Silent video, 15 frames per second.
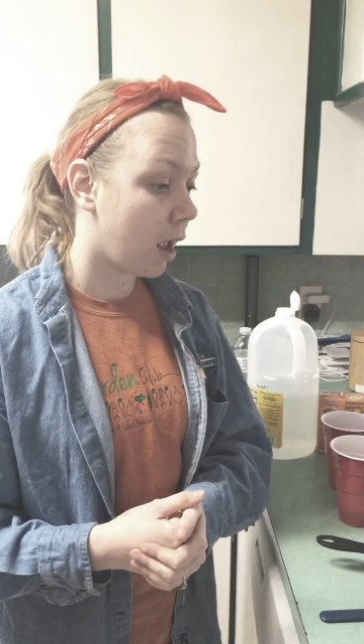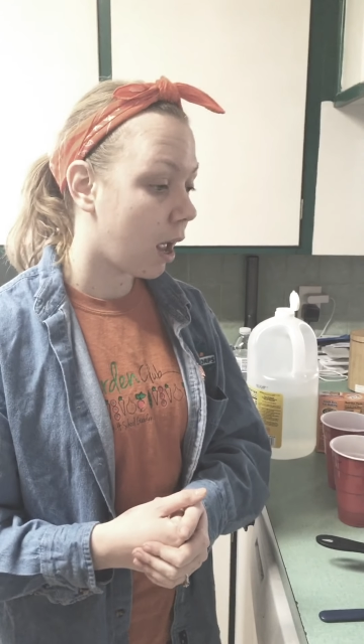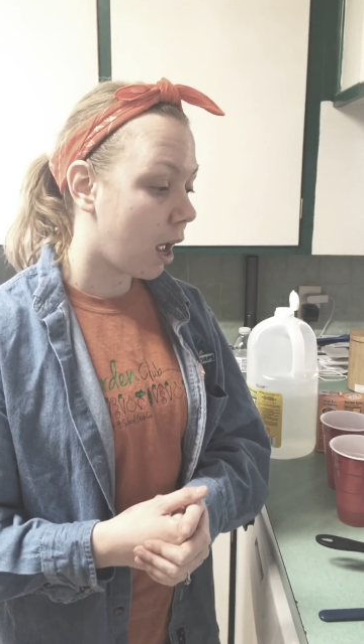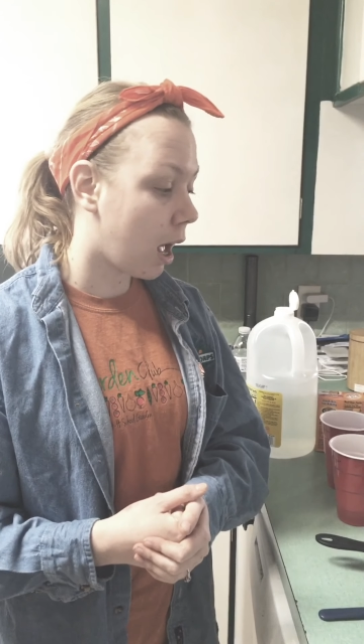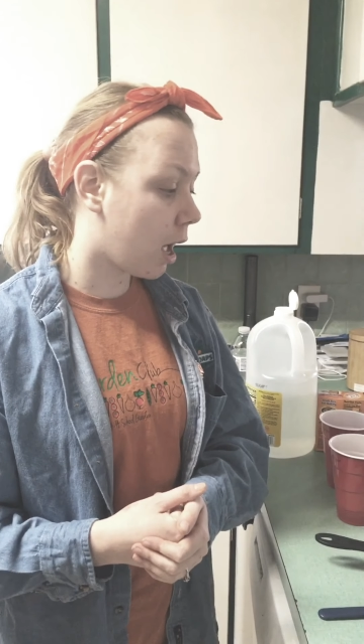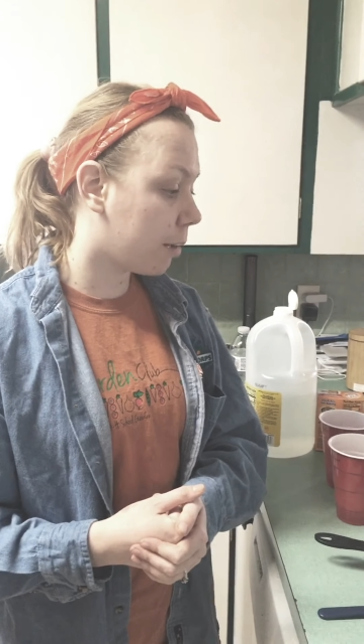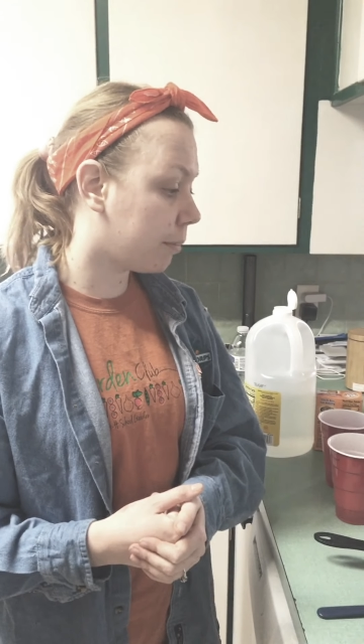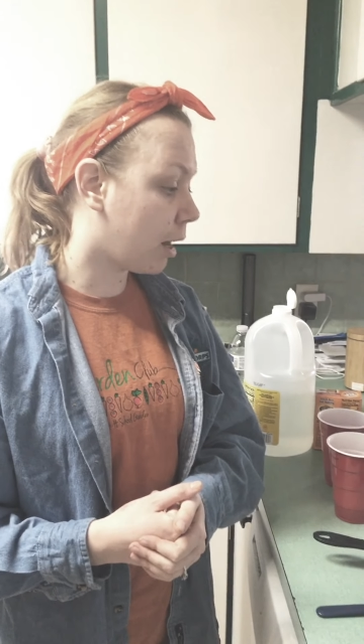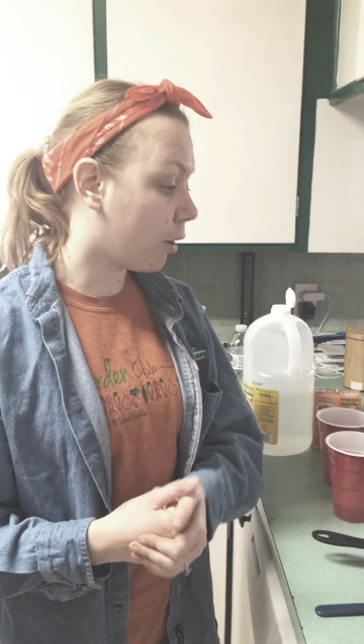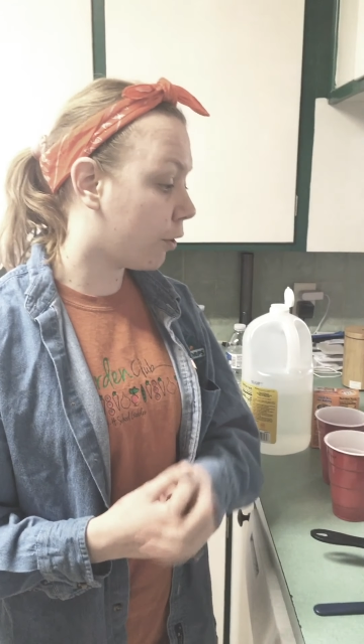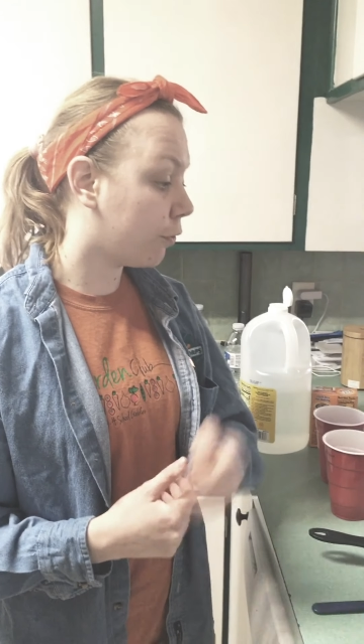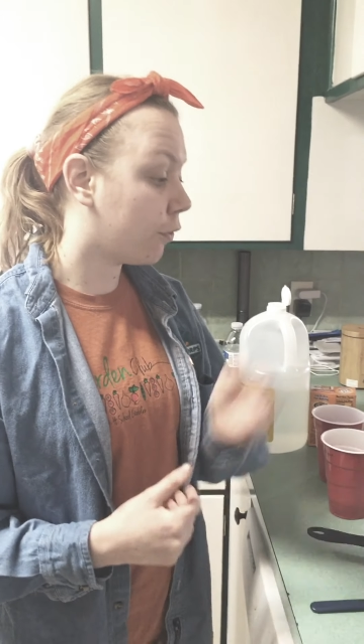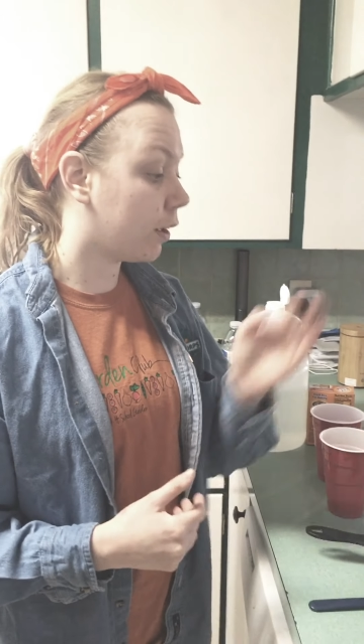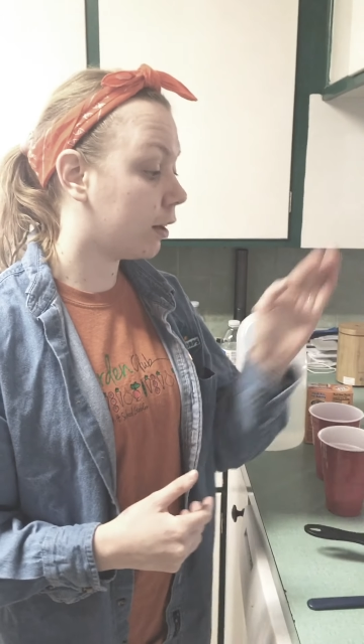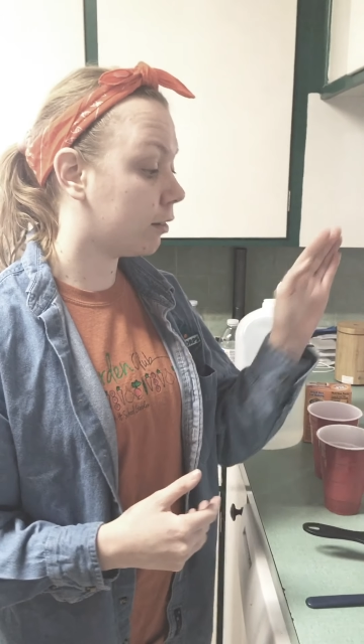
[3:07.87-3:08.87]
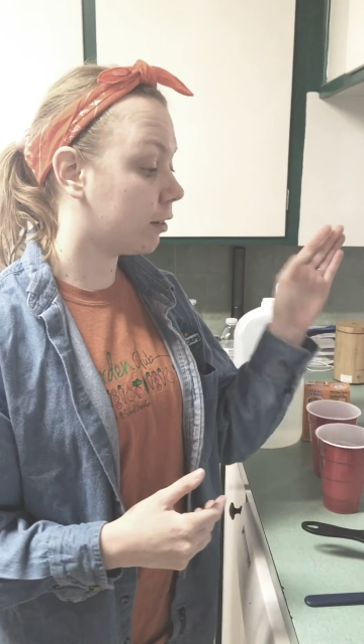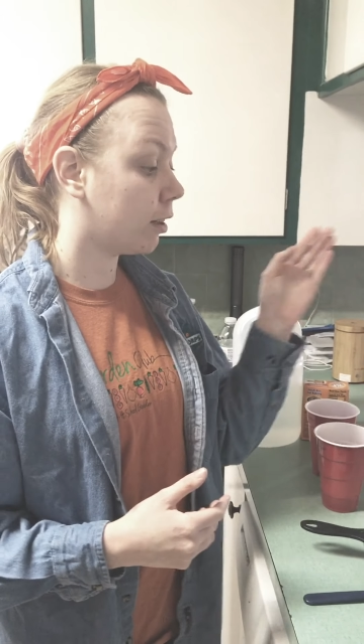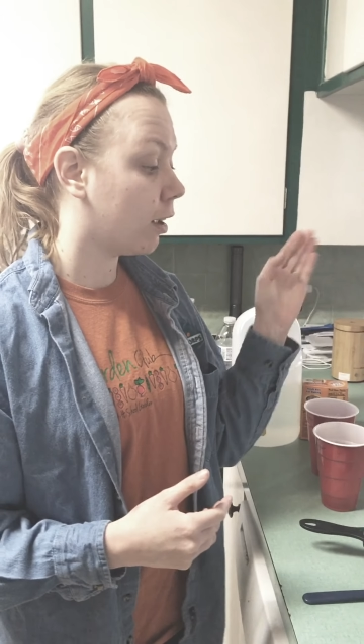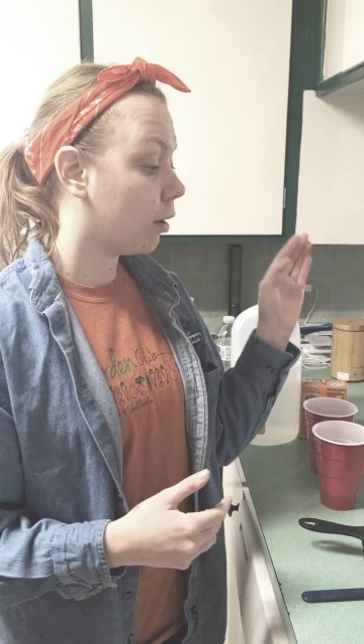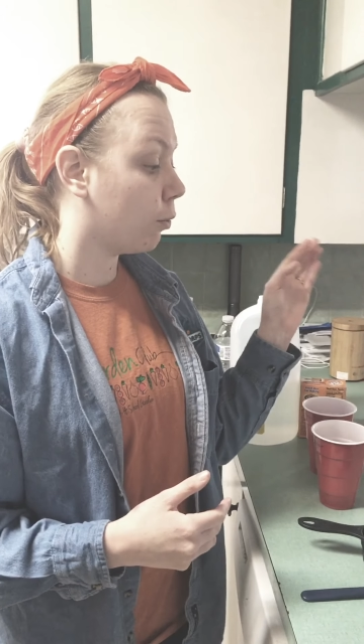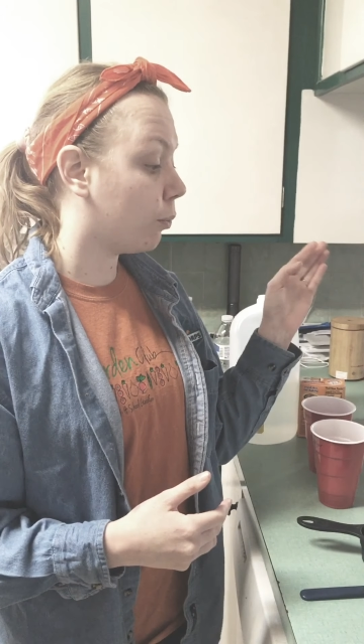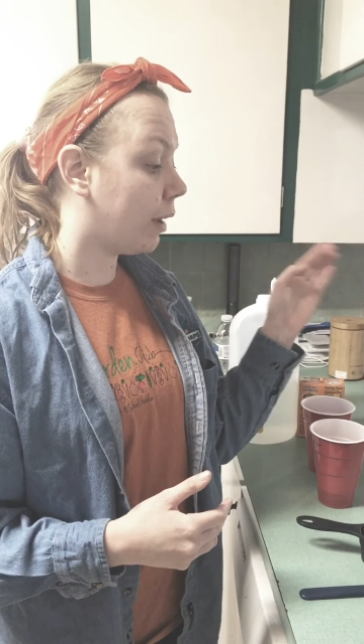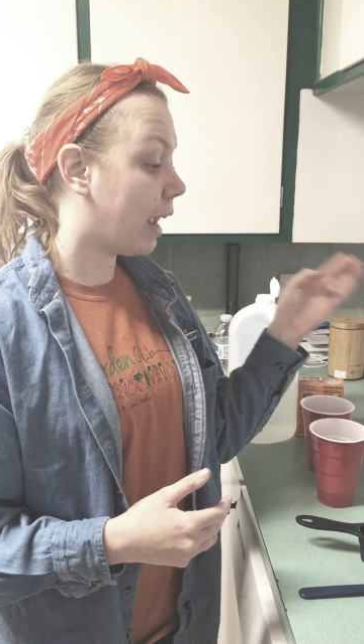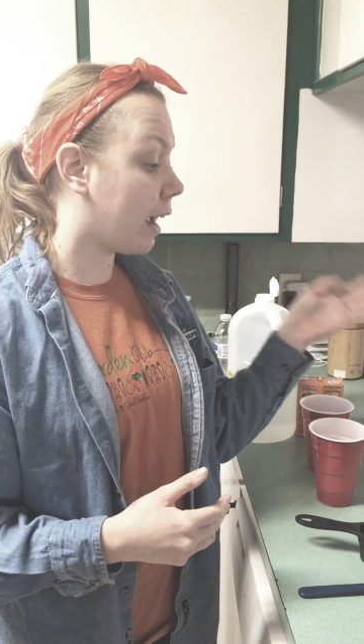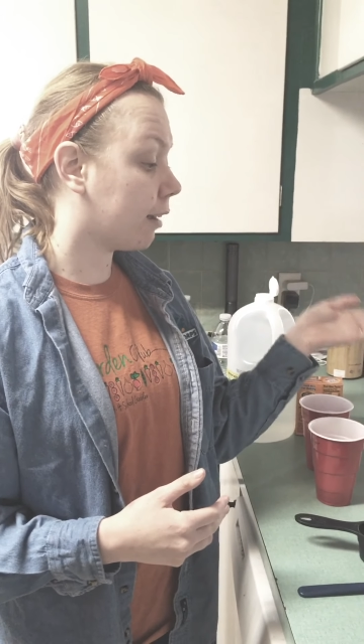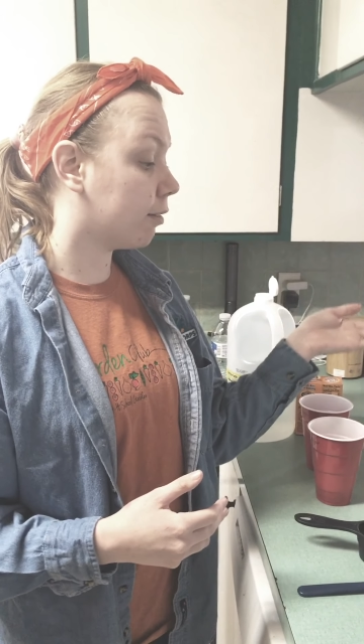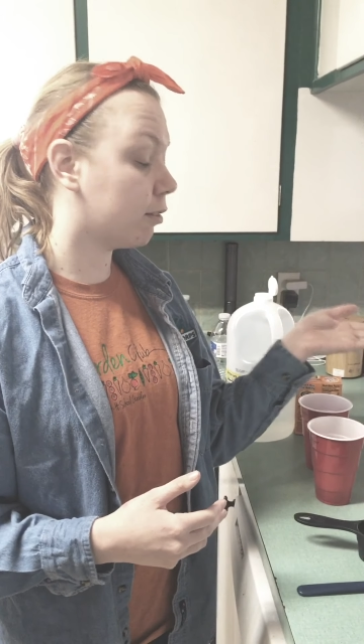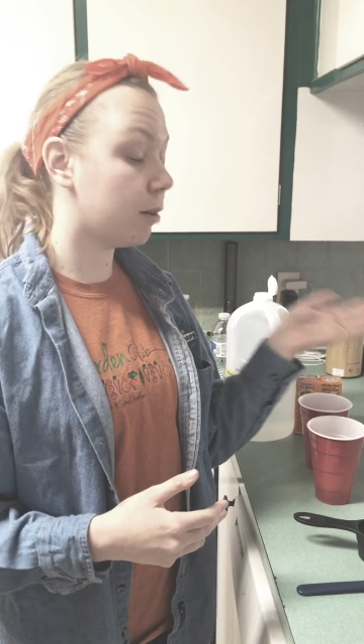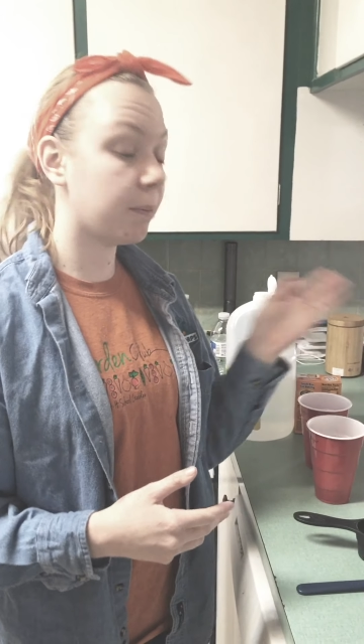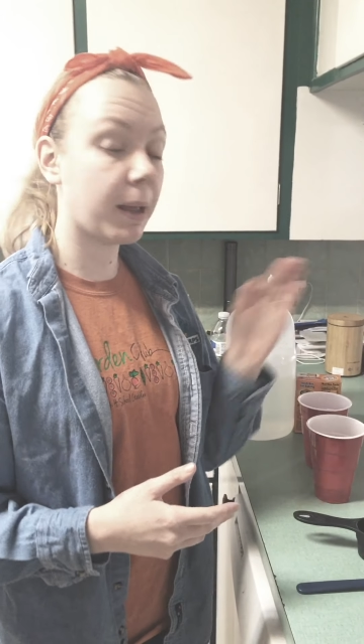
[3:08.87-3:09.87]
Now if it reacts
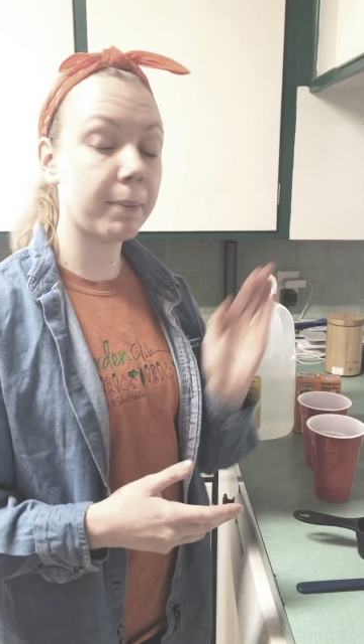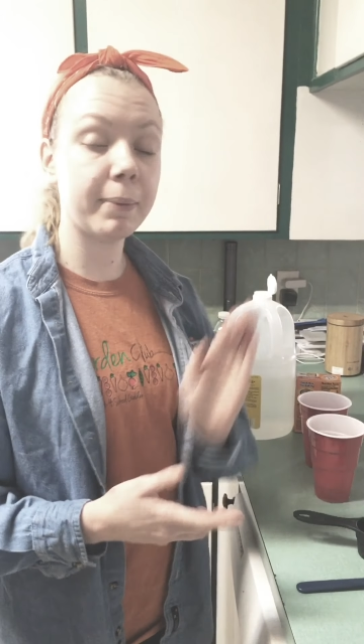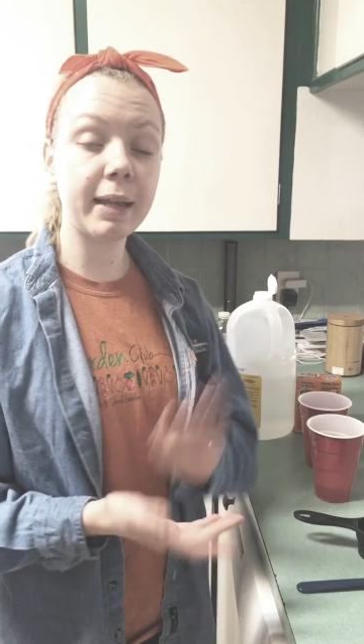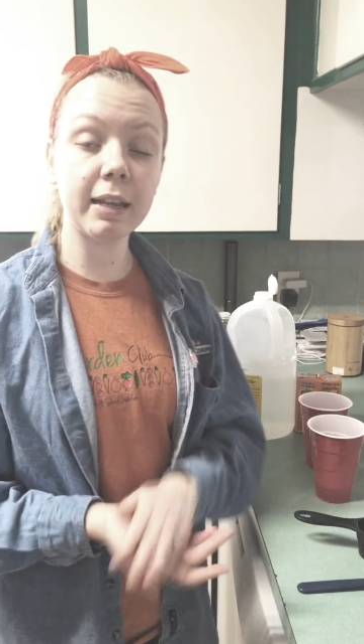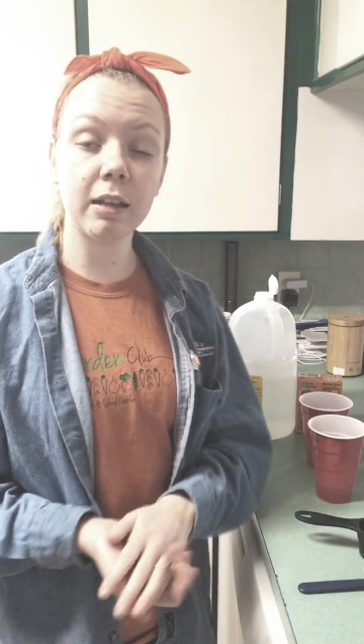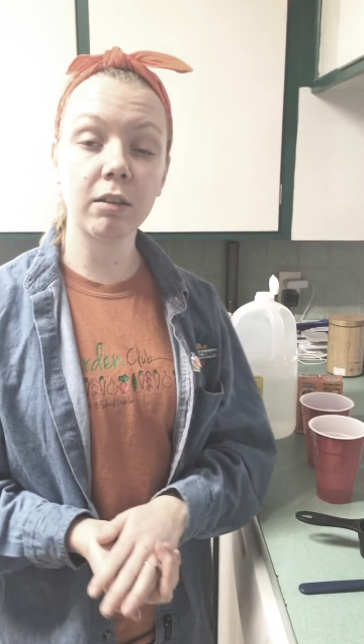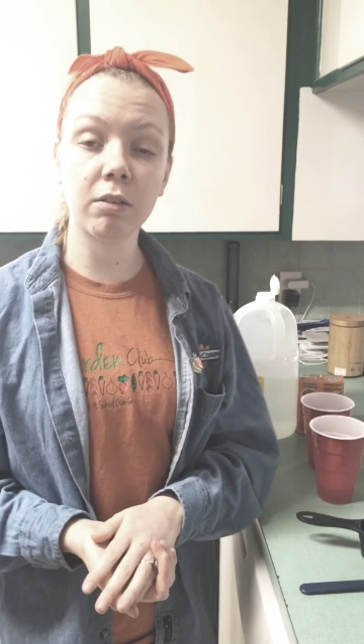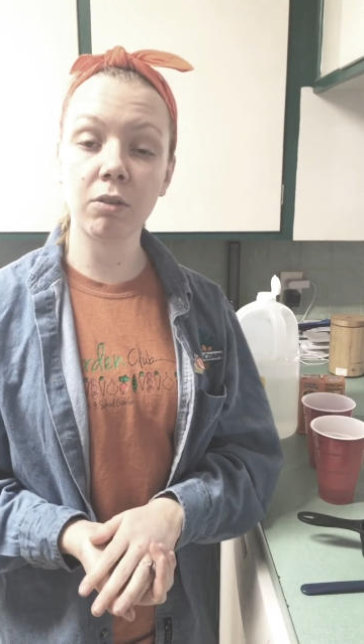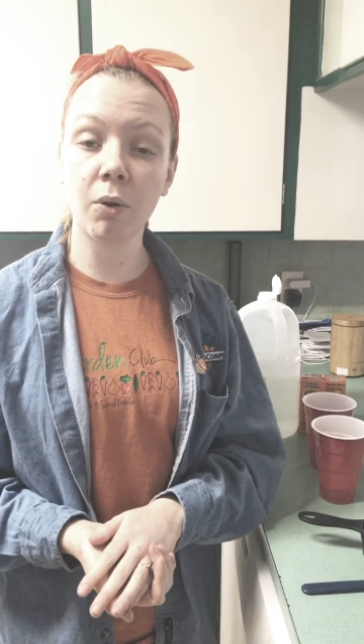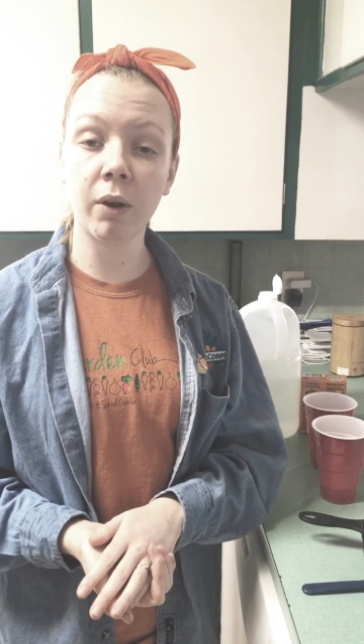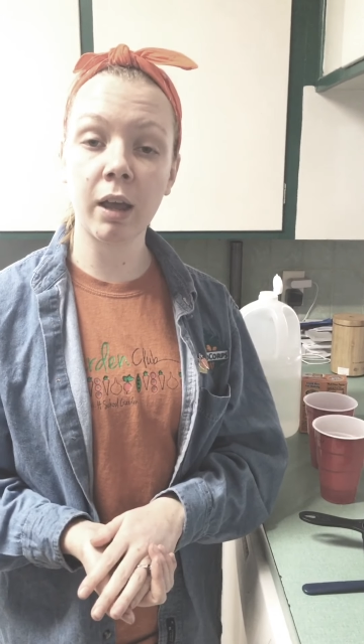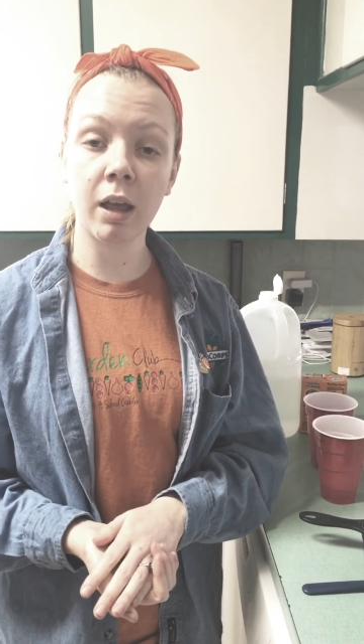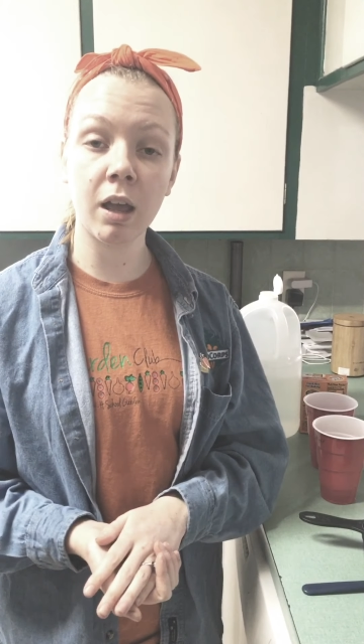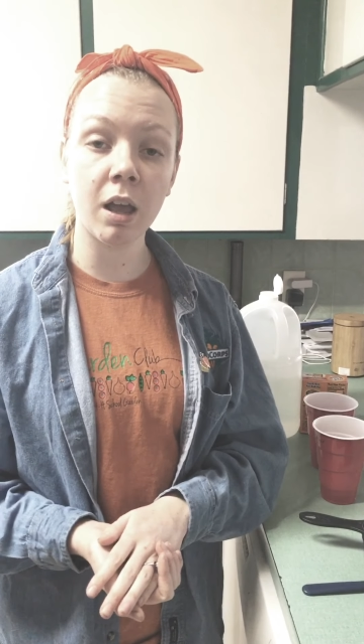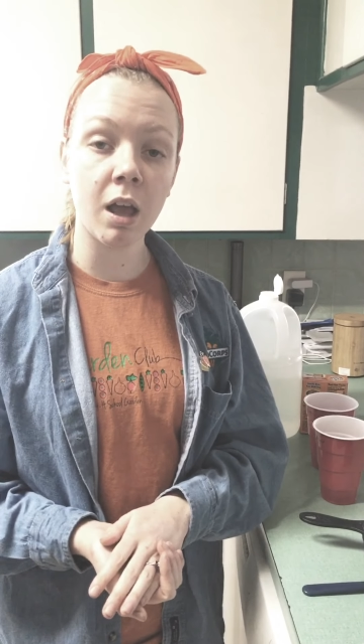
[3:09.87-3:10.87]
to my baking soda,